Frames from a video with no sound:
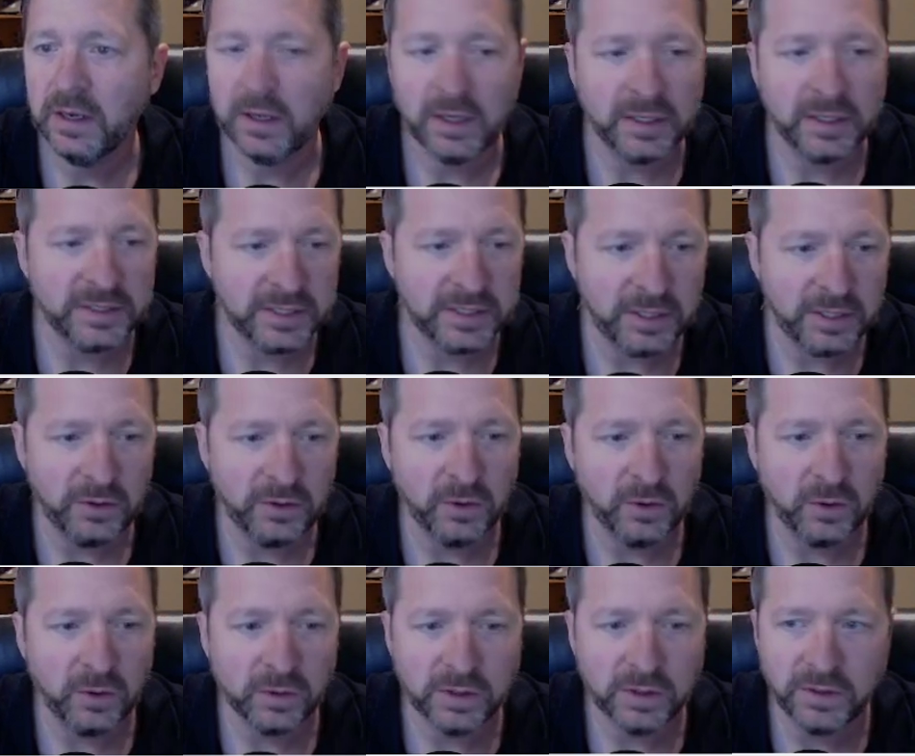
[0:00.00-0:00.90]
Continue
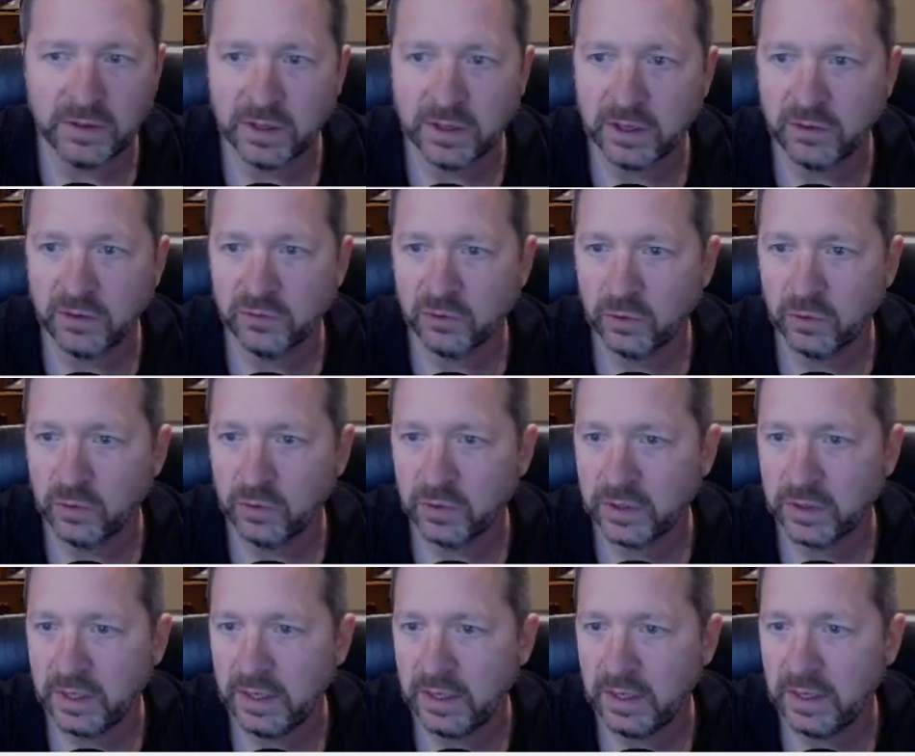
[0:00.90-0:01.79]
holding the control
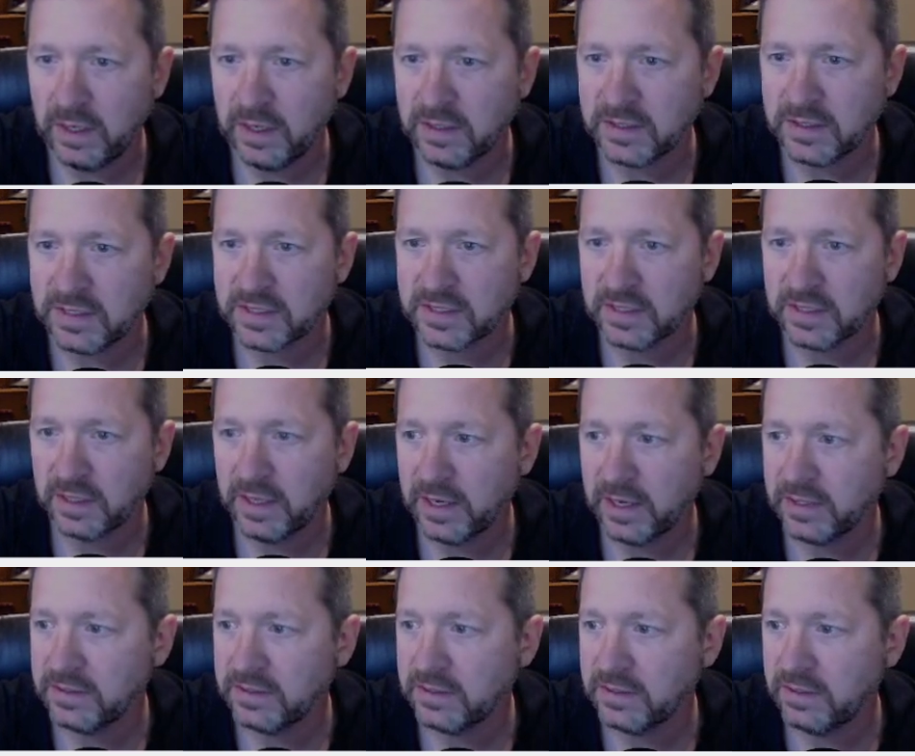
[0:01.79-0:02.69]
key and
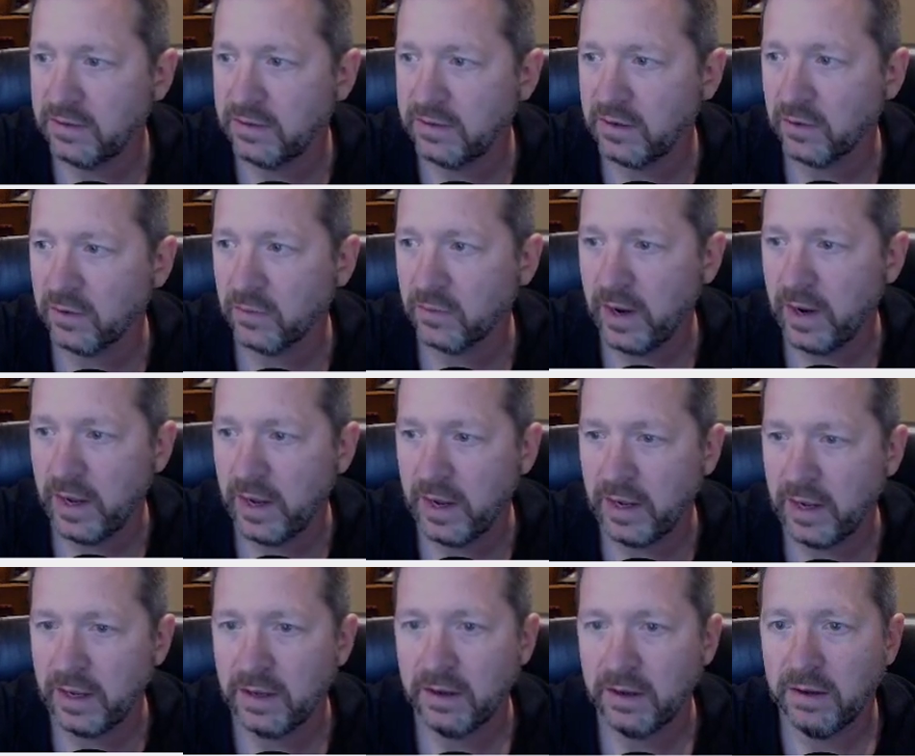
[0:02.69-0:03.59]
select the
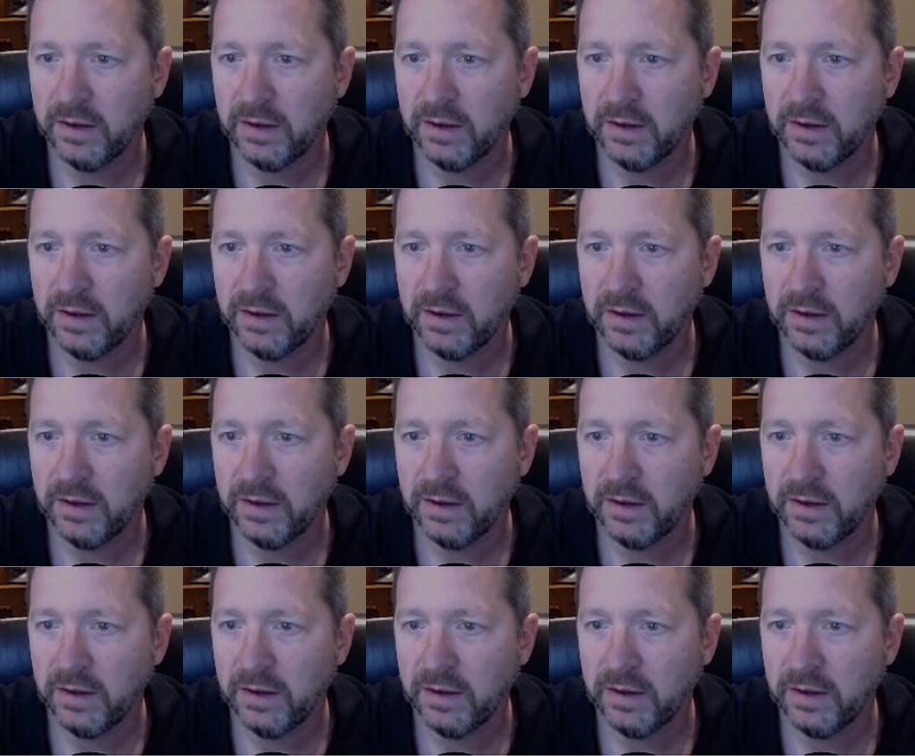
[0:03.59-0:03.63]
array.